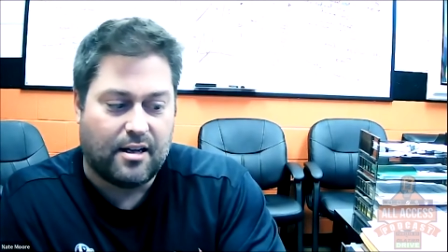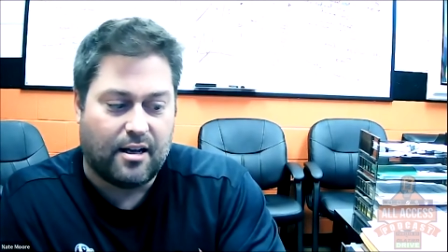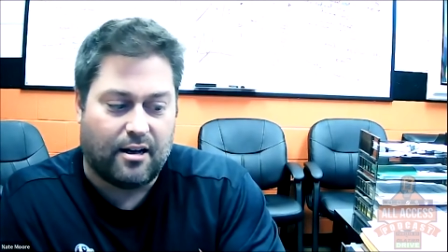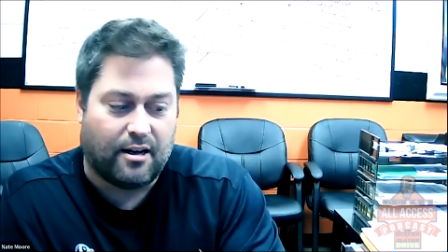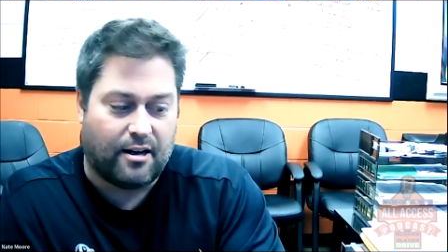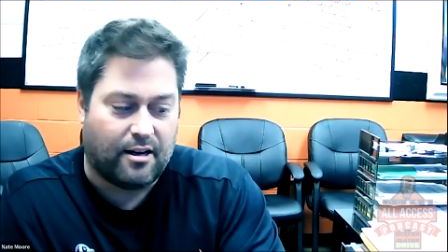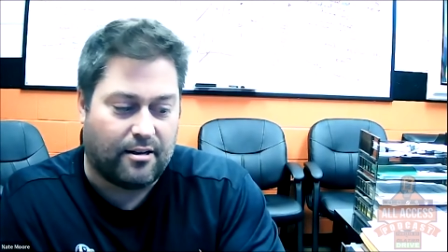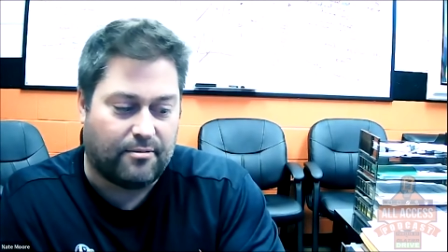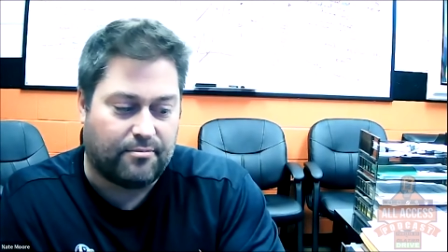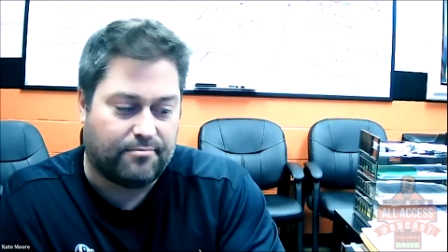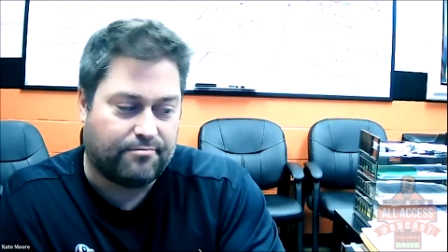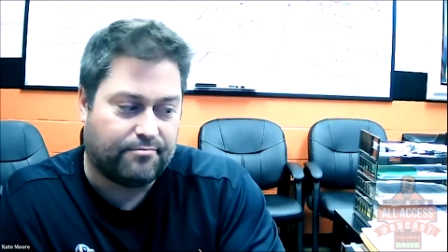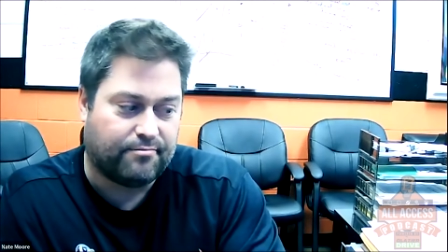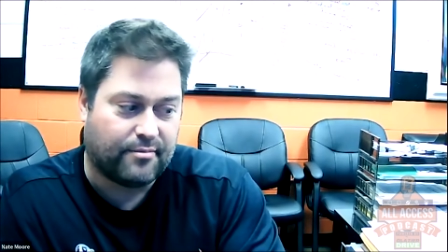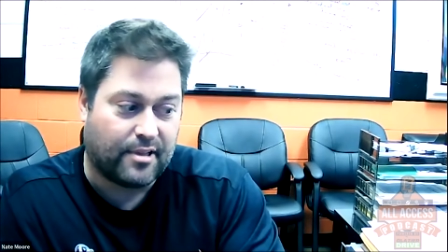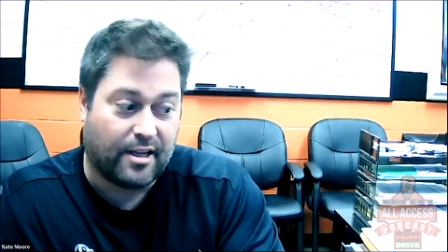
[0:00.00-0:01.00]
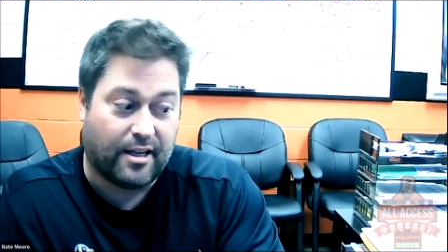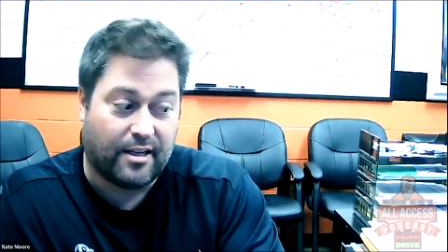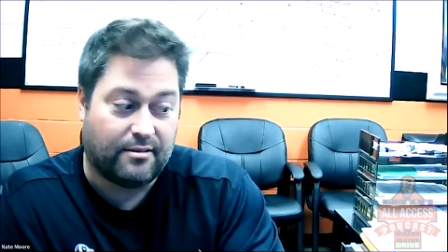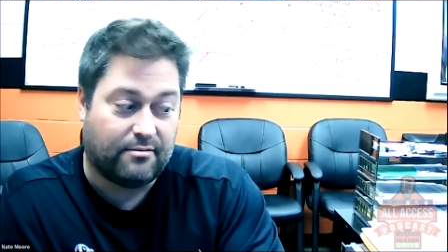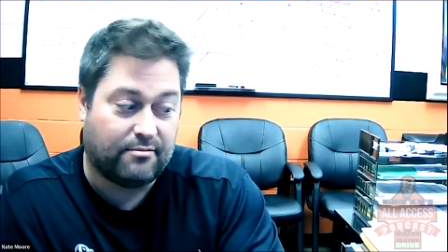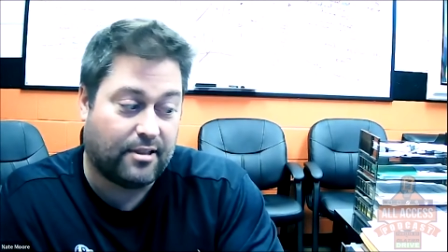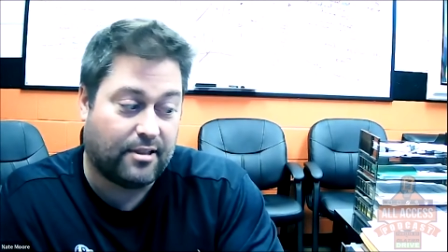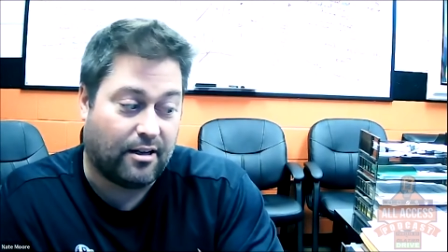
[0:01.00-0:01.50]
And,
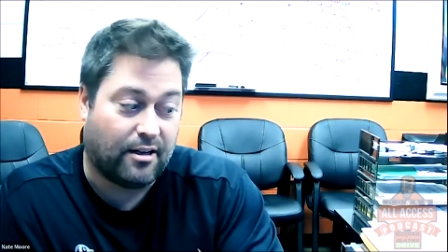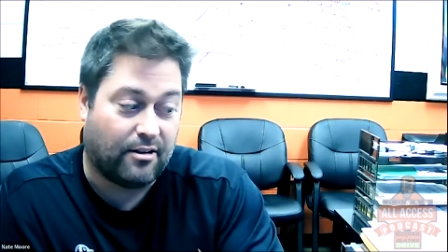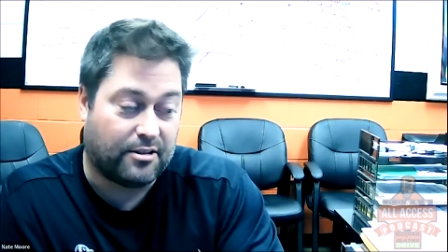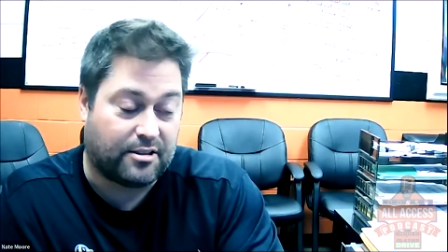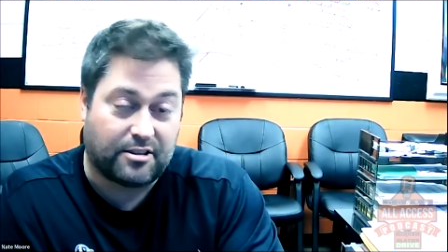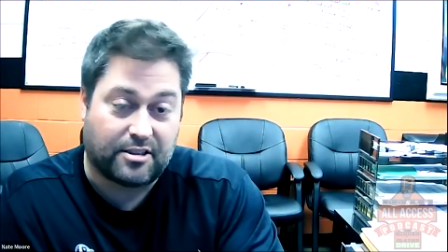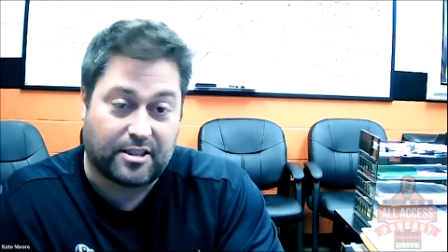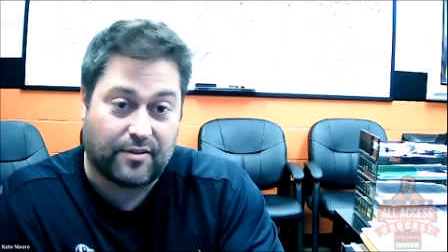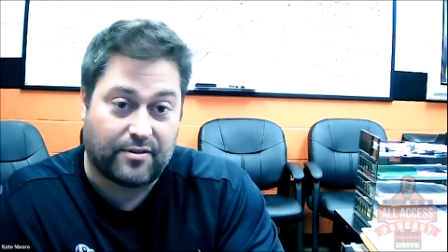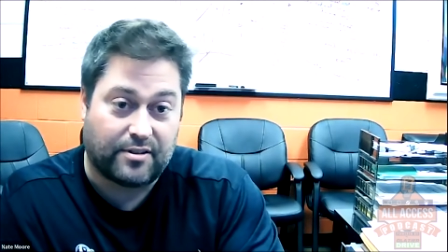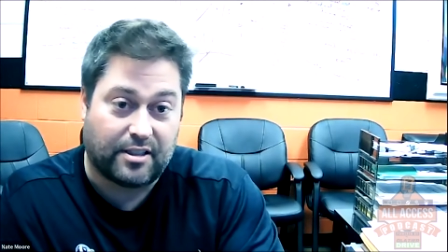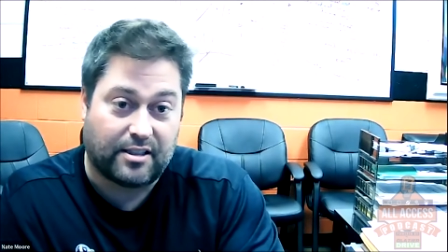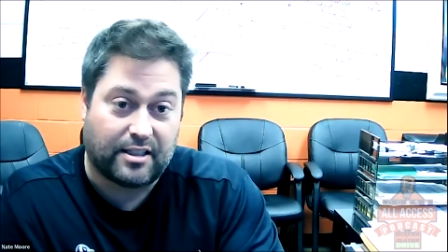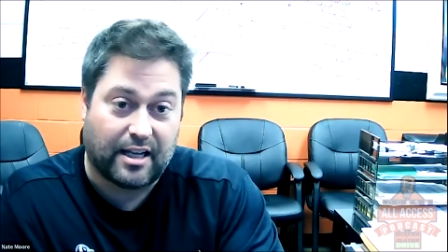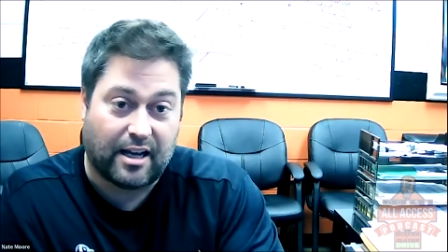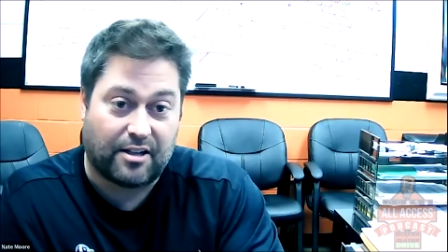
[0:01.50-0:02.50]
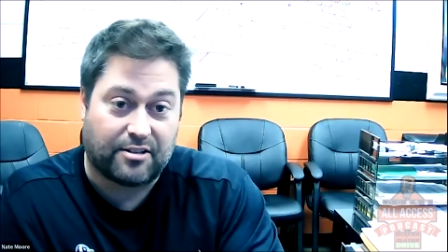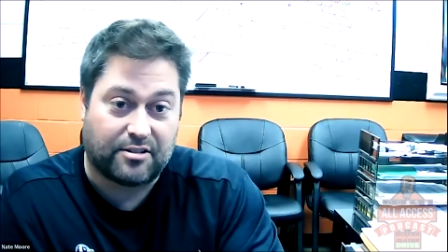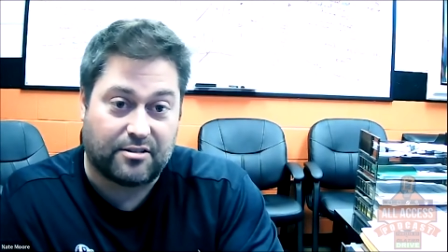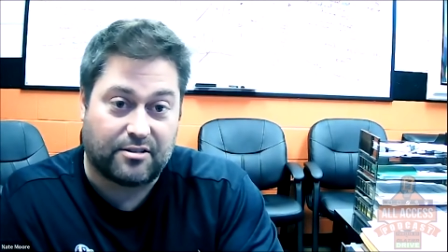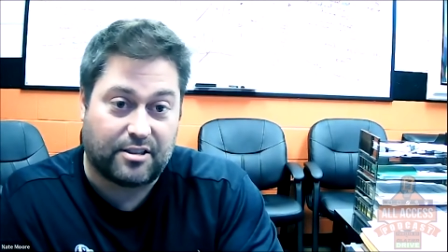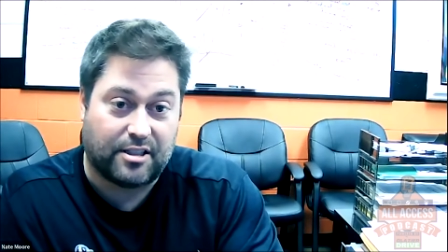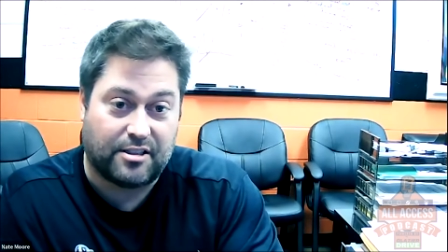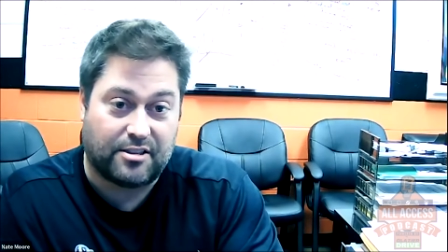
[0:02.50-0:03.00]
you know, it's a
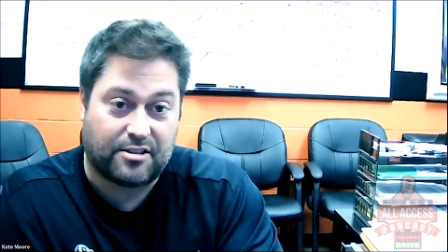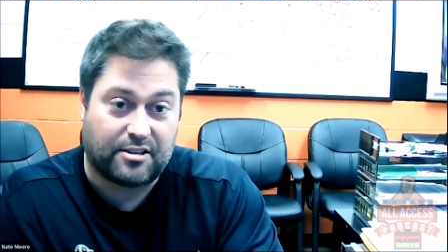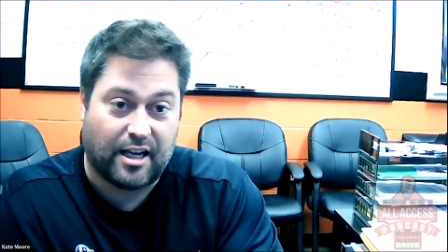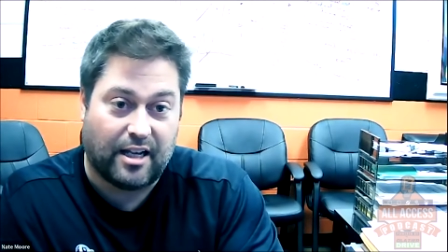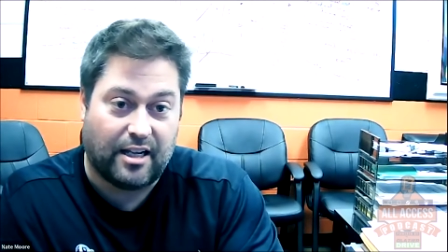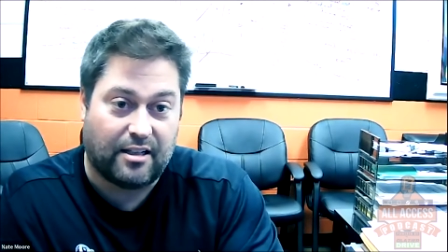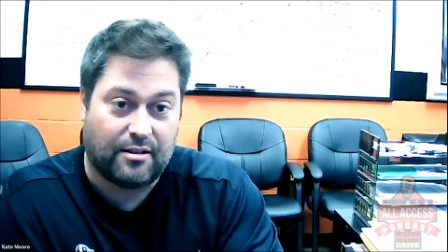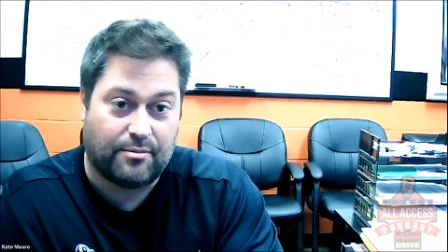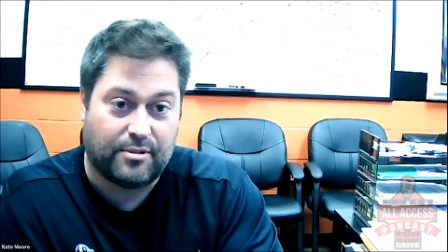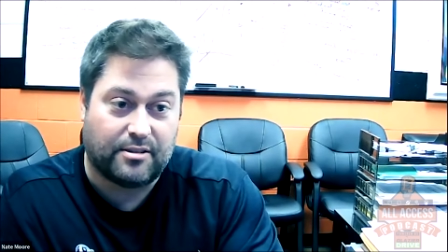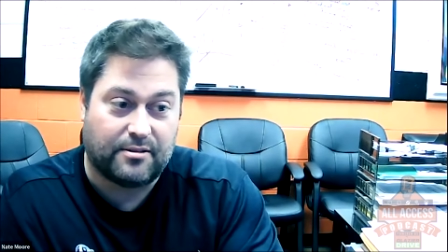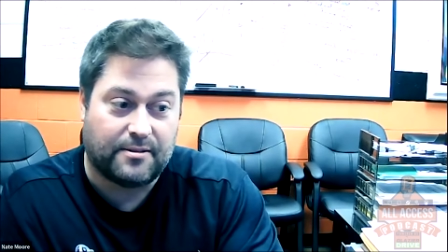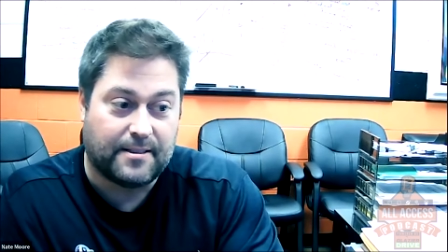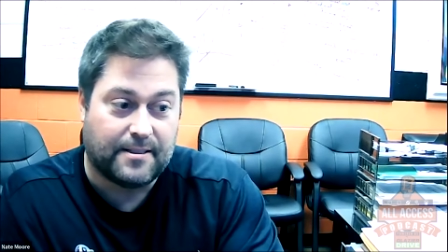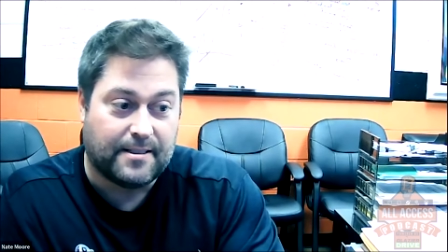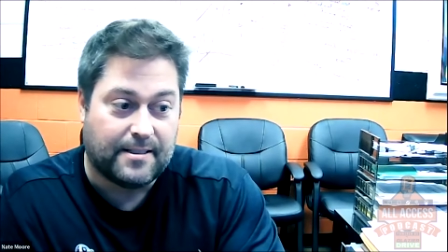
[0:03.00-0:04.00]
17,000 seat stadium. And,